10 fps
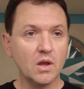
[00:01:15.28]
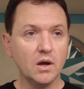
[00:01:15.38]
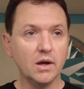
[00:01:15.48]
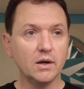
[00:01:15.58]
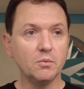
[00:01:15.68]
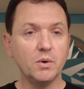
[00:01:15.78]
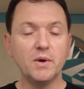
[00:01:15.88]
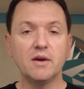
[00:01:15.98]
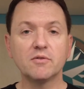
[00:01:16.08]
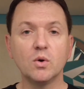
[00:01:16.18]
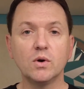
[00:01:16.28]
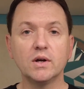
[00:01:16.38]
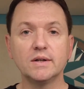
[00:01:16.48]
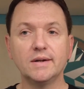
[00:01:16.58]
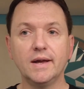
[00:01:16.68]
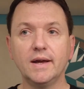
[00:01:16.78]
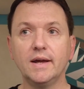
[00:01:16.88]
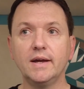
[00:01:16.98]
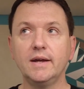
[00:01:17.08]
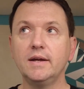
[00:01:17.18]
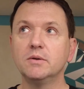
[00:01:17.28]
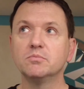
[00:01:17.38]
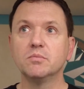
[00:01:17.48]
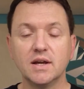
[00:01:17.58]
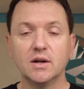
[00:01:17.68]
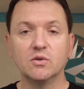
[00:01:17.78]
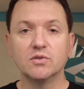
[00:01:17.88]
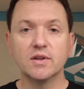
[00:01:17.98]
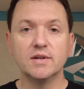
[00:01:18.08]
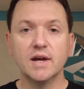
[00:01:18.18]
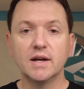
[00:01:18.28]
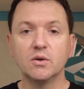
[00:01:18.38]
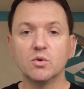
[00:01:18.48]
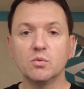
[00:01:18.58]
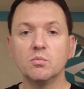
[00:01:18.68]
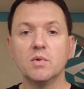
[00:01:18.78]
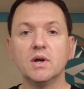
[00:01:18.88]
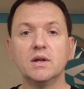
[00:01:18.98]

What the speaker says: What we have going on today, head over to the dining room.